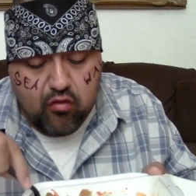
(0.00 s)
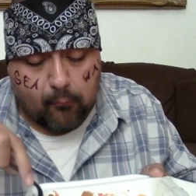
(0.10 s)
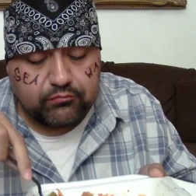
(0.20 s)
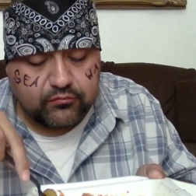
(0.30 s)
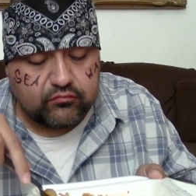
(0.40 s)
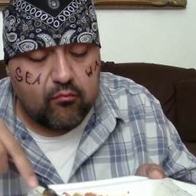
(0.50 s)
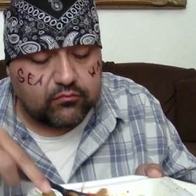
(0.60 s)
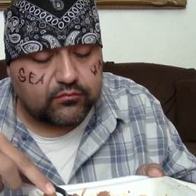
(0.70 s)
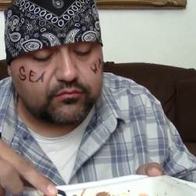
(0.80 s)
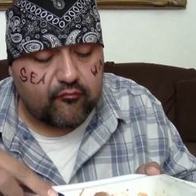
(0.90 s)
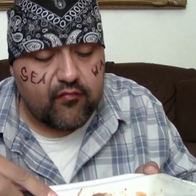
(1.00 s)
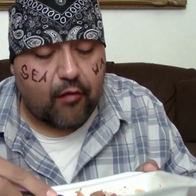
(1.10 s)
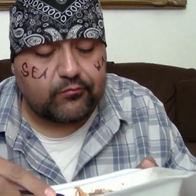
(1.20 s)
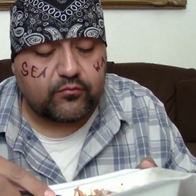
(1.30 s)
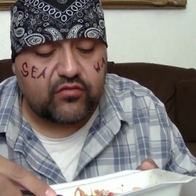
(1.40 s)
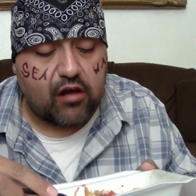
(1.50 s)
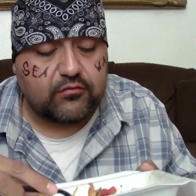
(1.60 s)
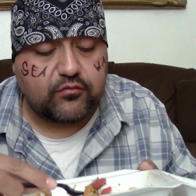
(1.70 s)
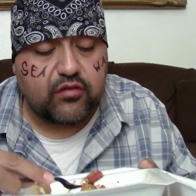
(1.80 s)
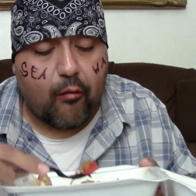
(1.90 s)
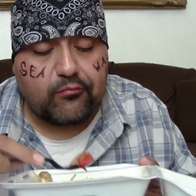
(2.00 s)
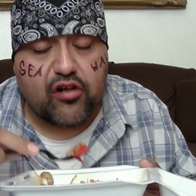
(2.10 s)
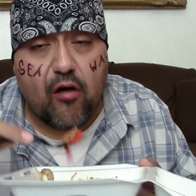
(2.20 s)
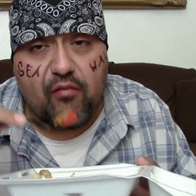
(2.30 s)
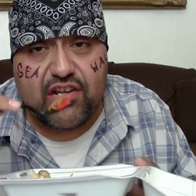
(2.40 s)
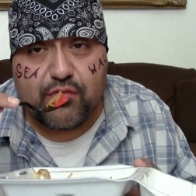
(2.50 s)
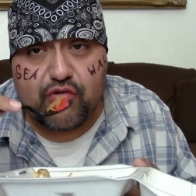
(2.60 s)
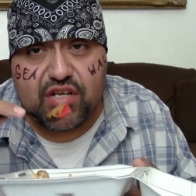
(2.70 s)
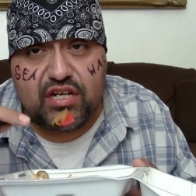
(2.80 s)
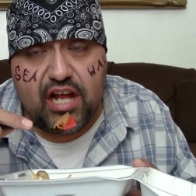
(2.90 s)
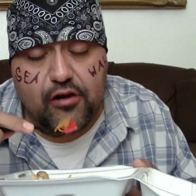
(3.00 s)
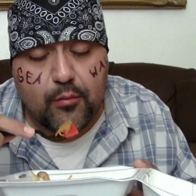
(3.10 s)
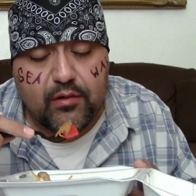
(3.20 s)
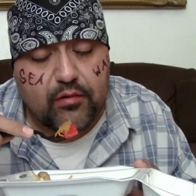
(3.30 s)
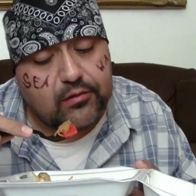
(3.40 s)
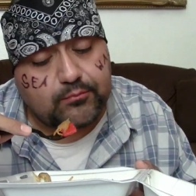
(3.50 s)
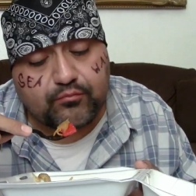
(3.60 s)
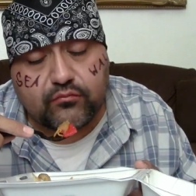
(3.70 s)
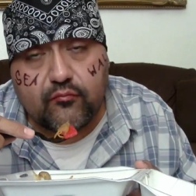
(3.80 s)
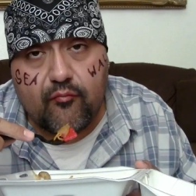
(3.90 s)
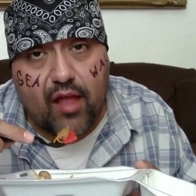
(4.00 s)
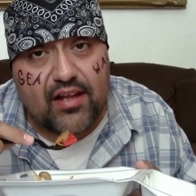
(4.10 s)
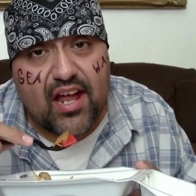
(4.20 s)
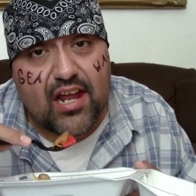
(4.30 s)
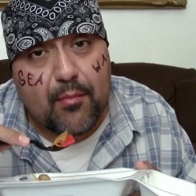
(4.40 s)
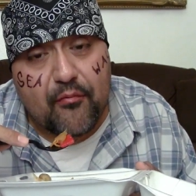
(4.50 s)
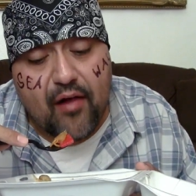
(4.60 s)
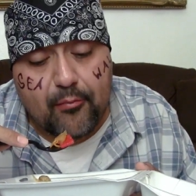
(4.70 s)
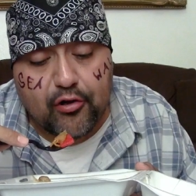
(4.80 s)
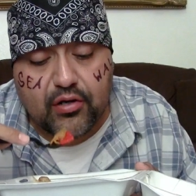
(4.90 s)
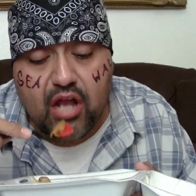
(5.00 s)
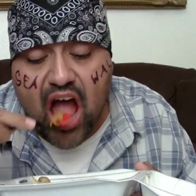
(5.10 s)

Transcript: Mmm, mmm, mmm. All vegetables at the end on me, but I gotta get my fiber in.